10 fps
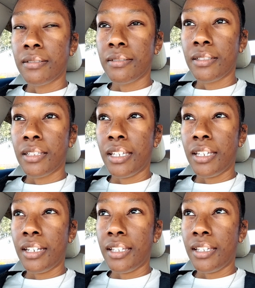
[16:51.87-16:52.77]
it
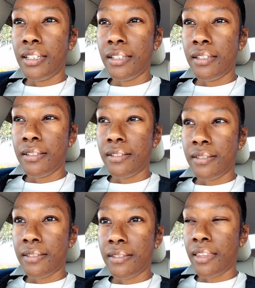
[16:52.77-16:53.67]

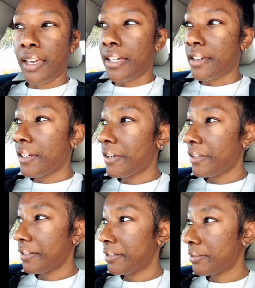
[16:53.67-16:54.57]
is like,
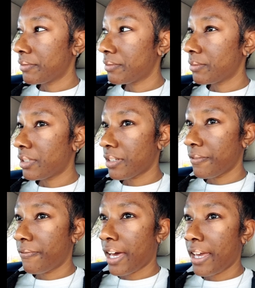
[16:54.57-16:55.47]
was it
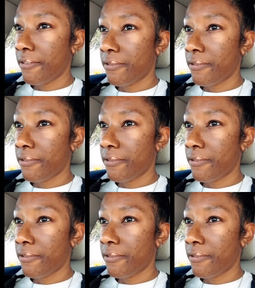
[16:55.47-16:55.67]
5?